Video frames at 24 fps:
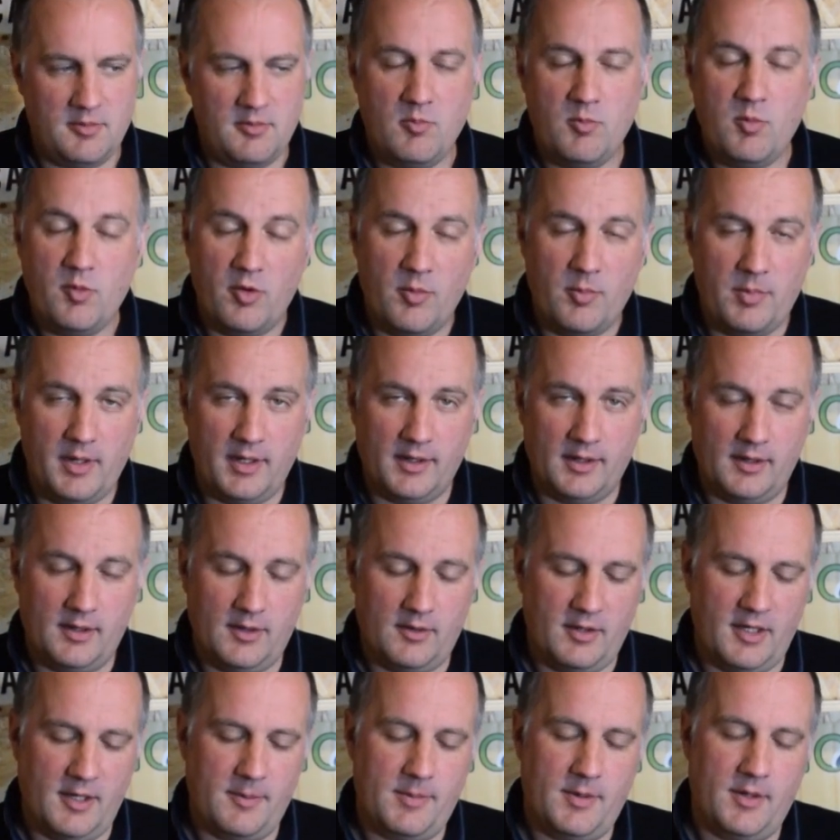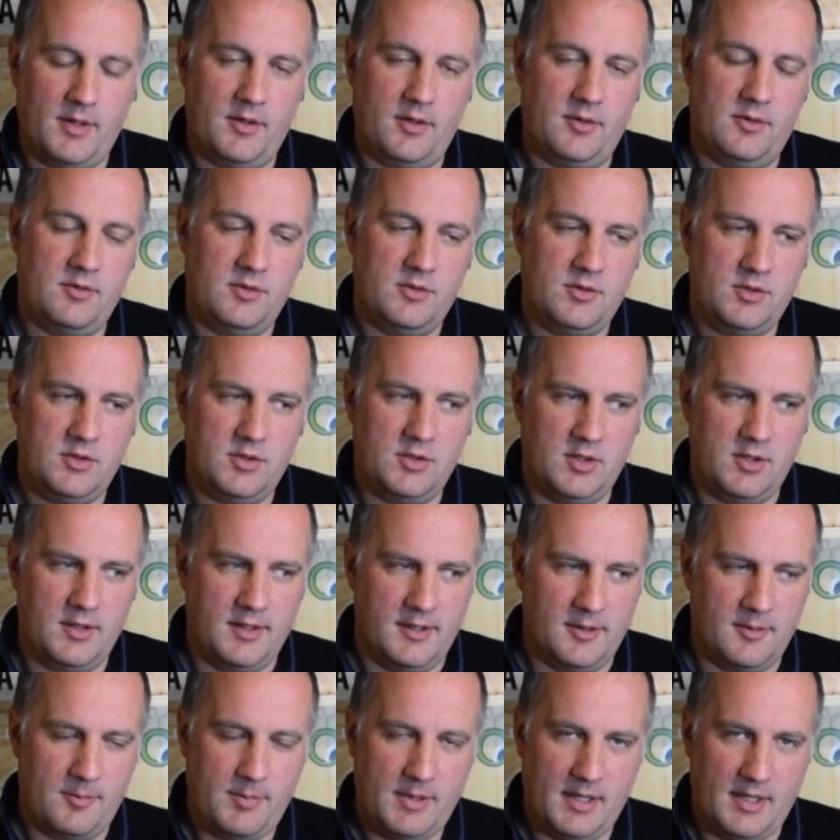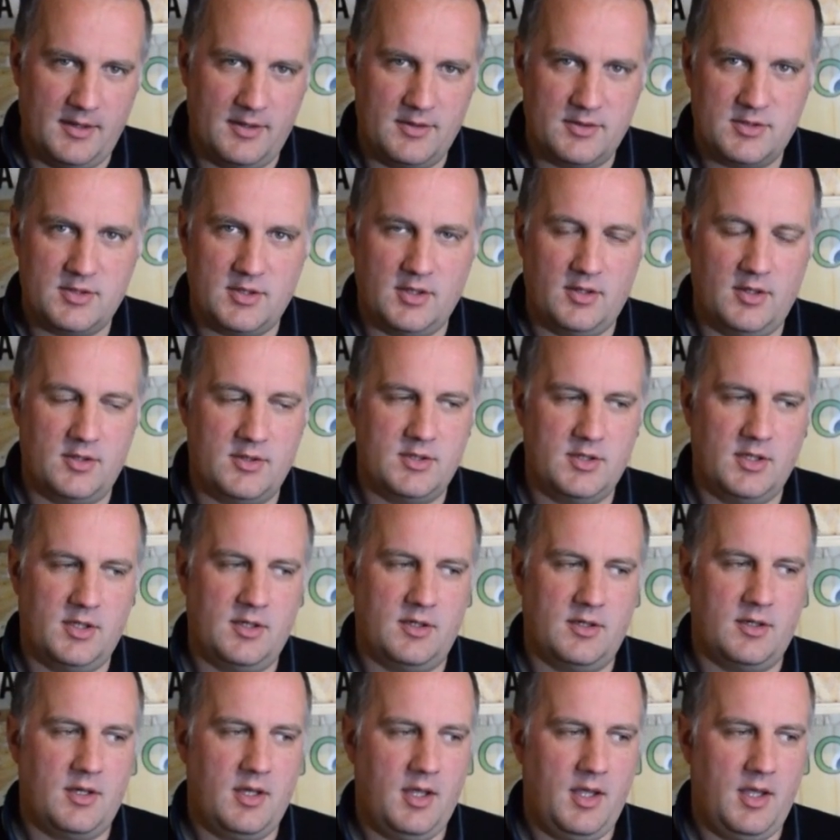With it being a LiPo, you need a balanced charger,